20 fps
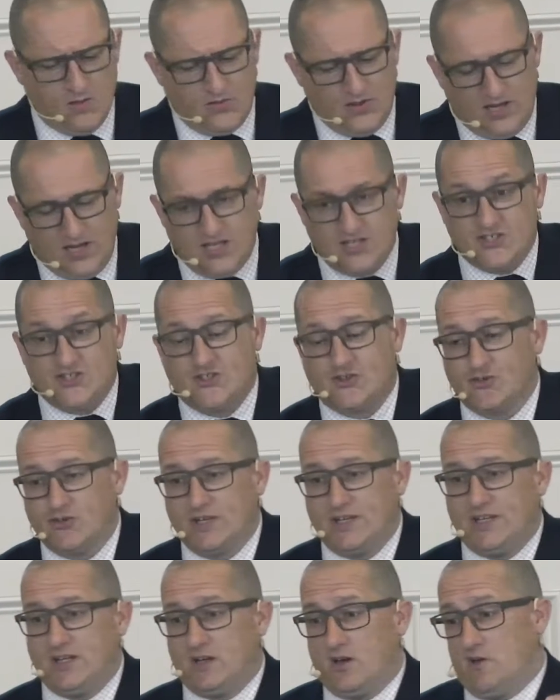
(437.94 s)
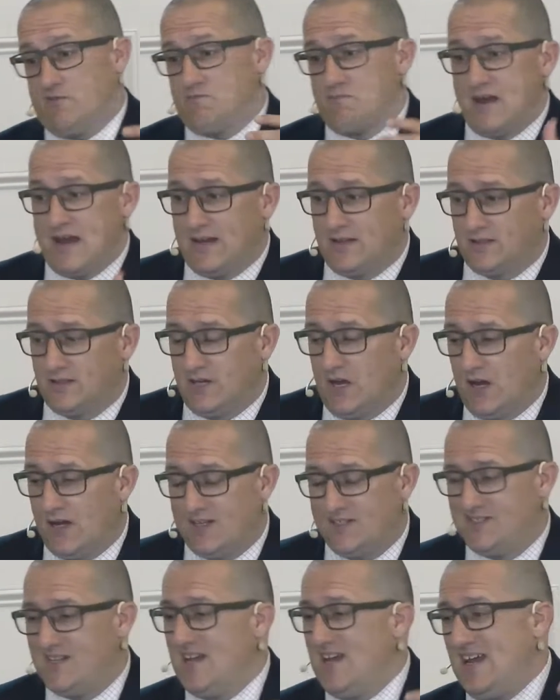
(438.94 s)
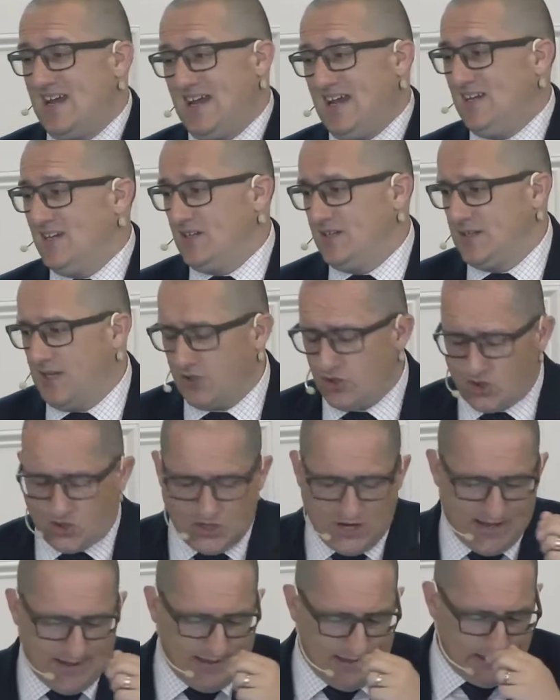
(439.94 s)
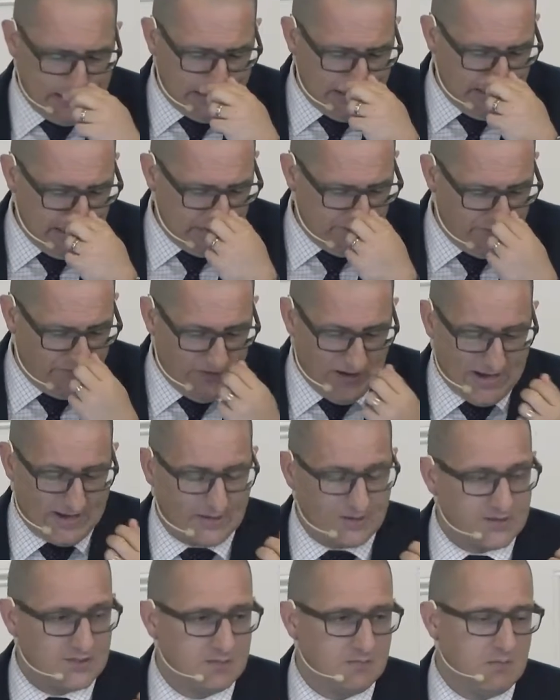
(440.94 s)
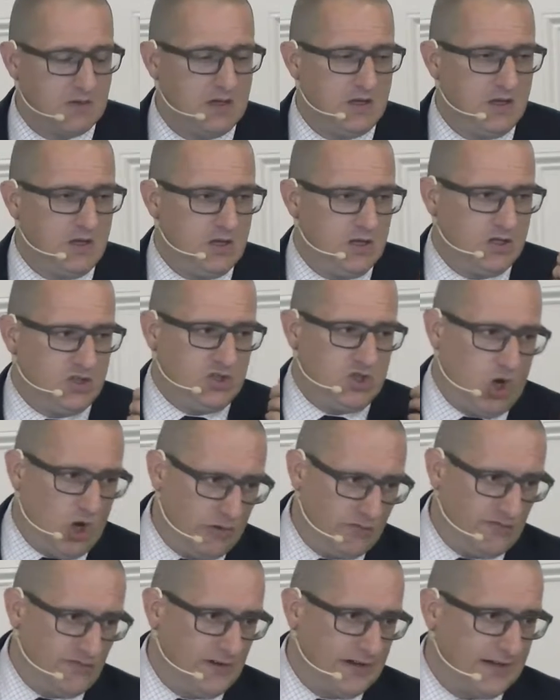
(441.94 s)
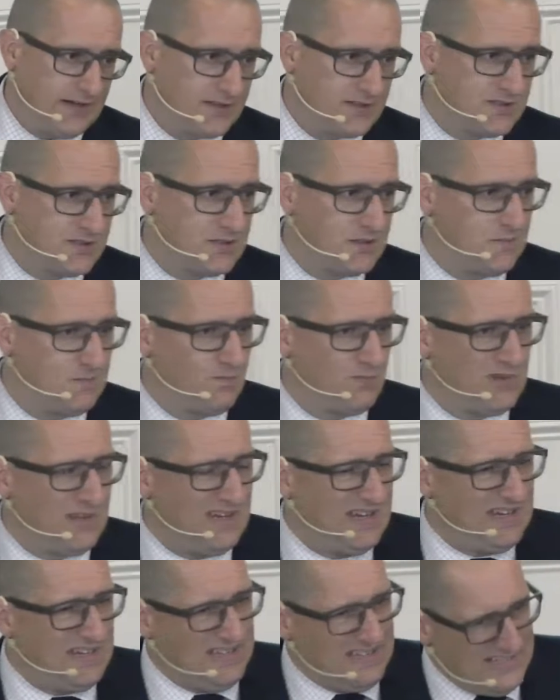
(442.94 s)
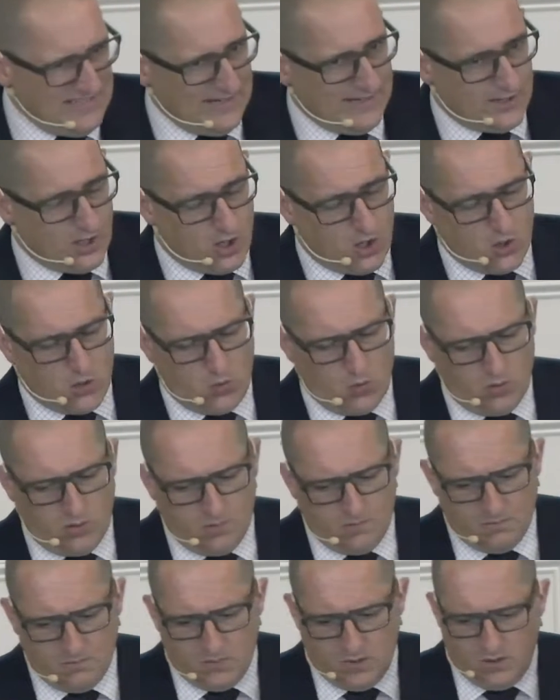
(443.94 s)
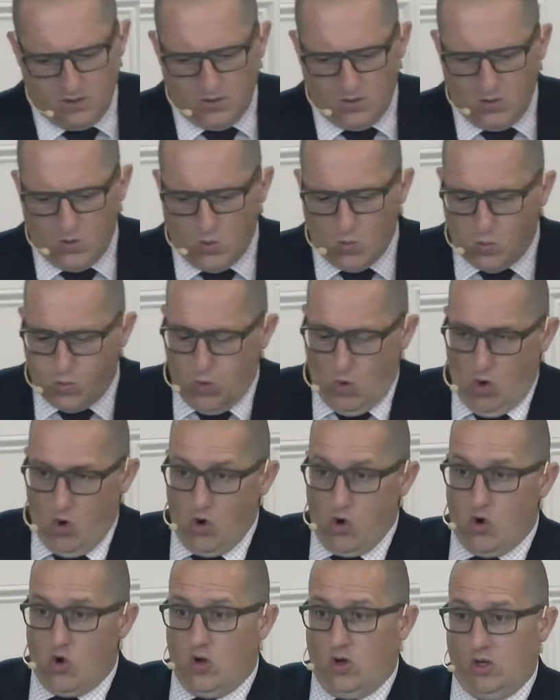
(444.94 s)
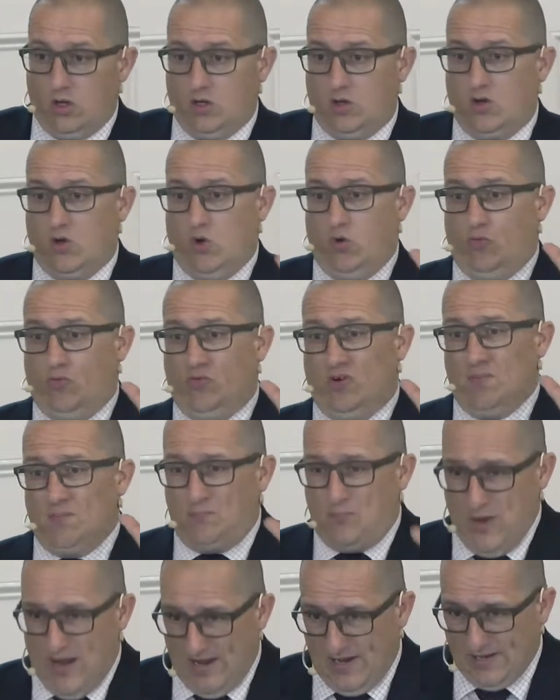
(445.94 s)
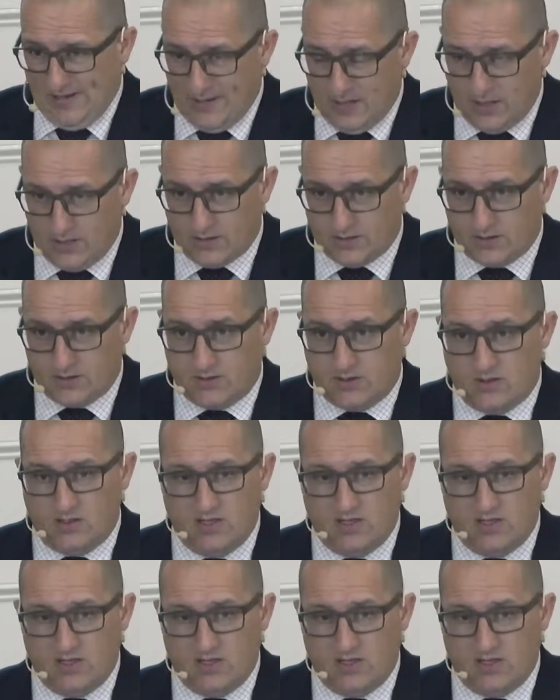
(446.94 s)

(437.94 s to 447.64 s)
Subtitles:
the history of mankind, in a nutshell, in fact. Conflict, ego, war, rebellion,